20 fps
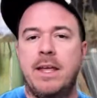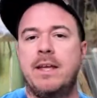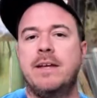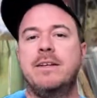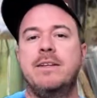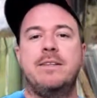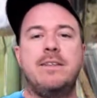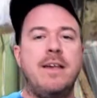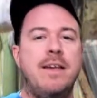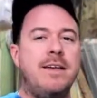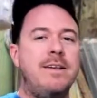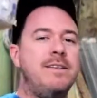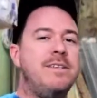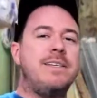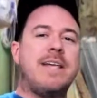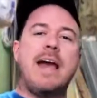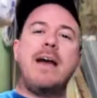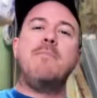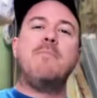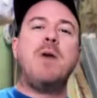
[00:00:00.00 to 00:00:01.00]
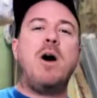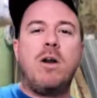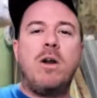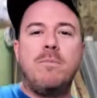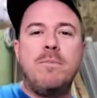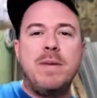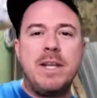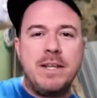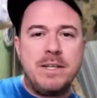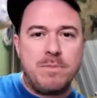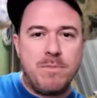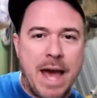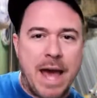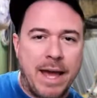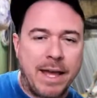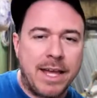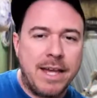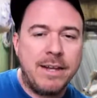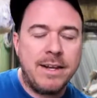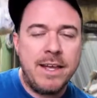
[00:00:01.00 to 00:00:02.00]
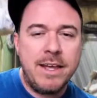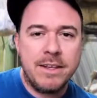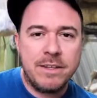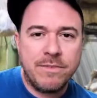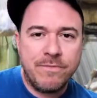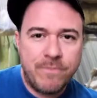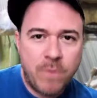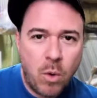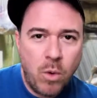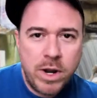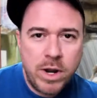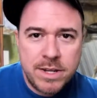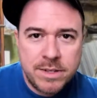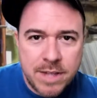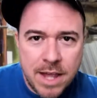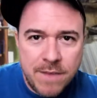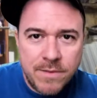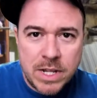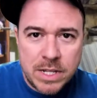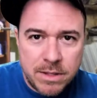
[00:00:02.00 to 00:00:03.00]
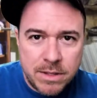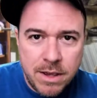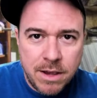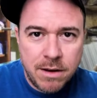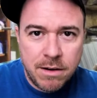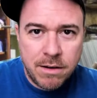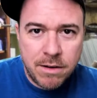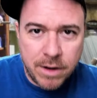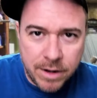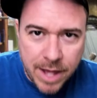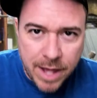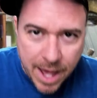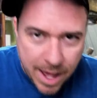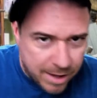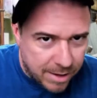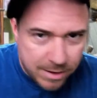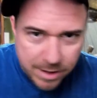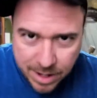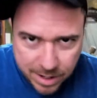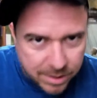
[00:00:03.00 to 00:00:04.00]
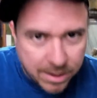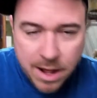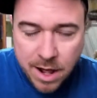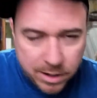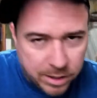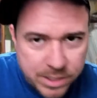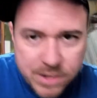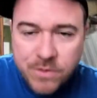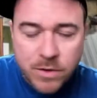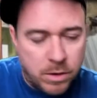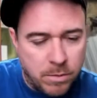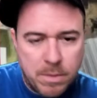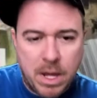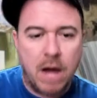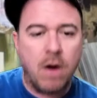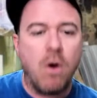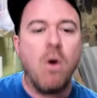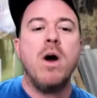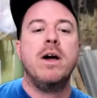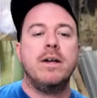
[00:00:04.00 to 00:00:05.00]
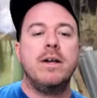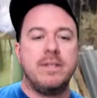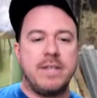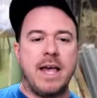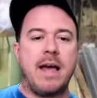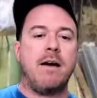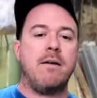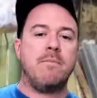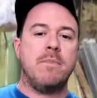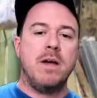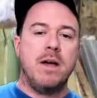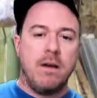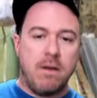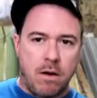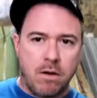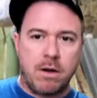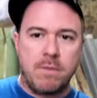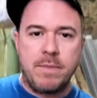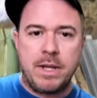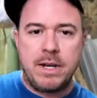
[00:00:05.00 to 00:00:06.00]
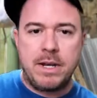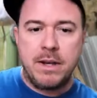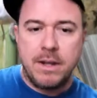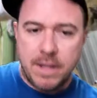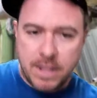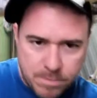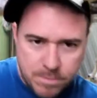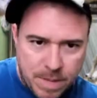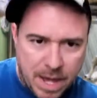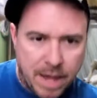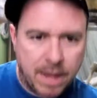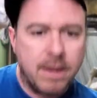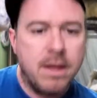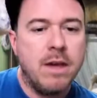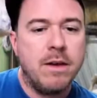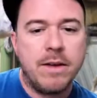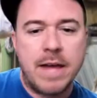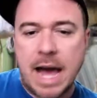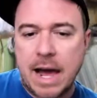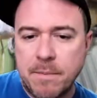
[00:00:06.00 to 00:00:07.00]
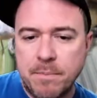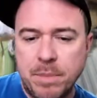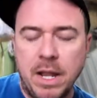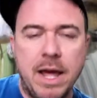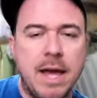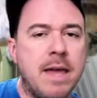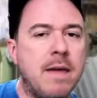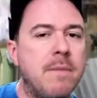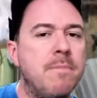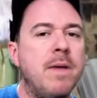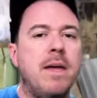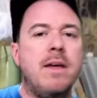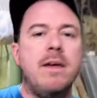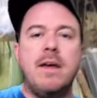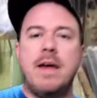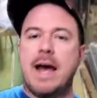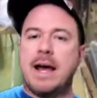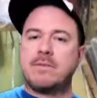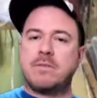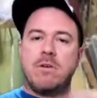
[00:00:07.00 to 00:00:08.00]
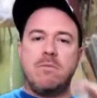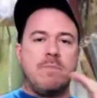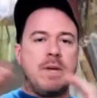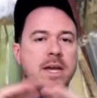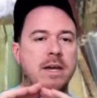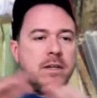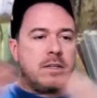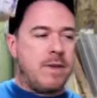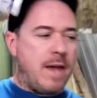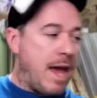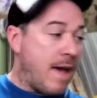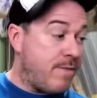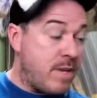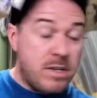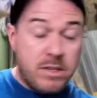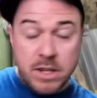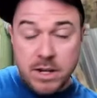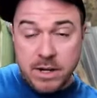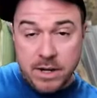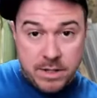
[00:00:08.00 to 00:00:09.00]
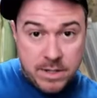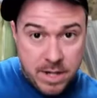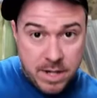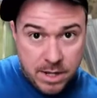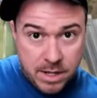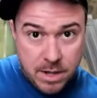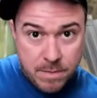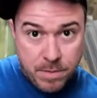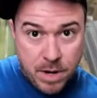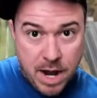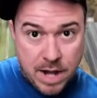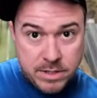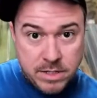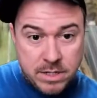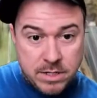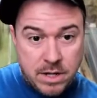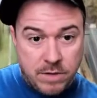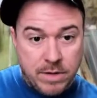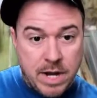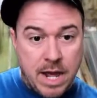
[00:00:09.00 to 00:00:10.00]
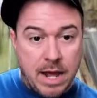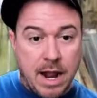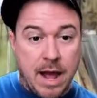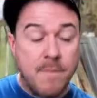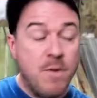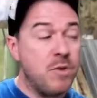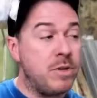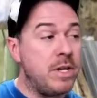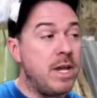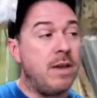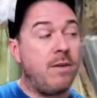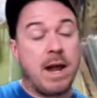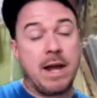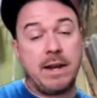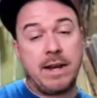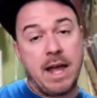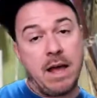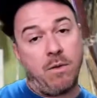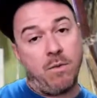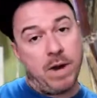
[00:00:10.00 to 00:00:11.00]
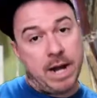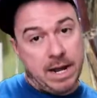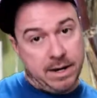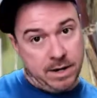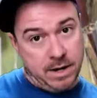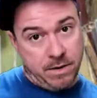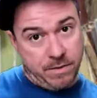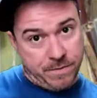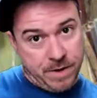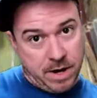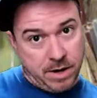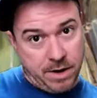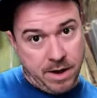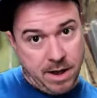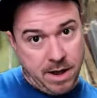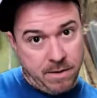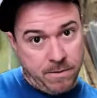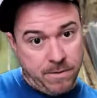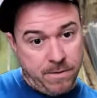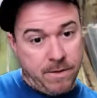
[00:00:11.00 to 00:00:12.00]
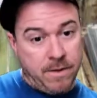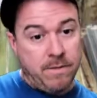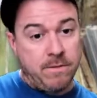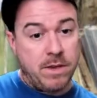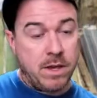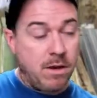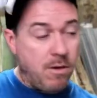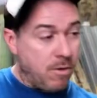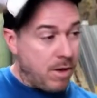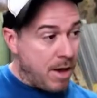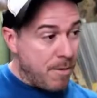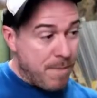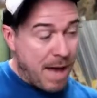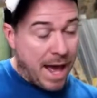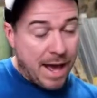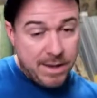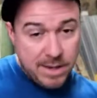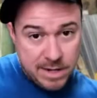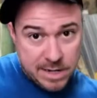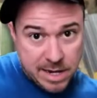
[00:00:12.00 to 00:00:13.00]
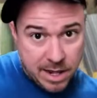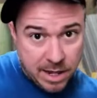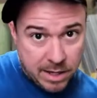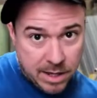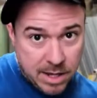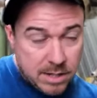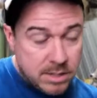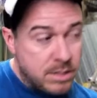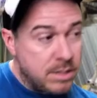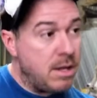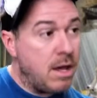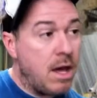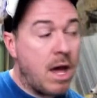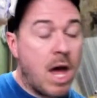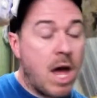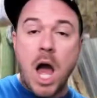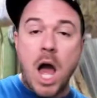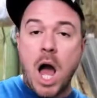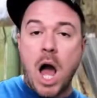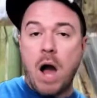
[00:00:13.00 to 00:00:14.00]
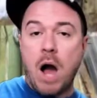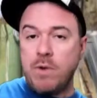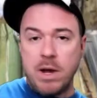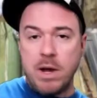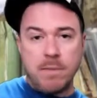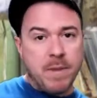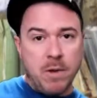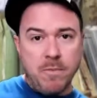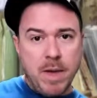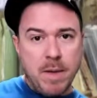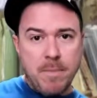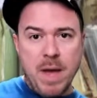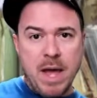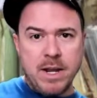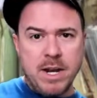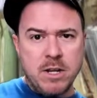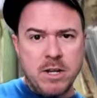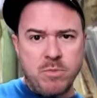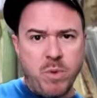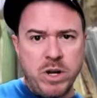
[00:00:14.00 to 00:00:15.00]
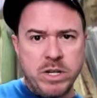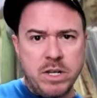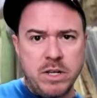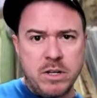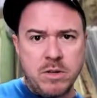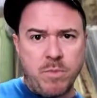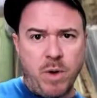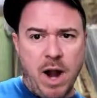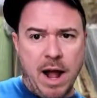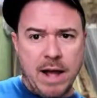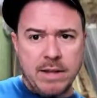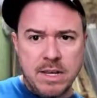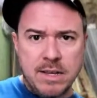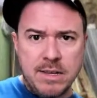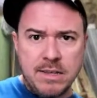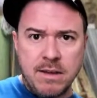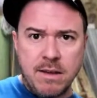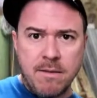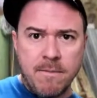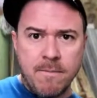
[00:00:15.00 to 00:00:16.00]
See, Sam Hartman is back in his 47th year in college football. Sam Hartman is back. Got to play him. That's going to be it. Have you seen the ticket prices on that? I'm going to tell you right now what I'd do if I were y'all. You're going to go buy your tickets. Hold up. Don't be paying these preseason prices.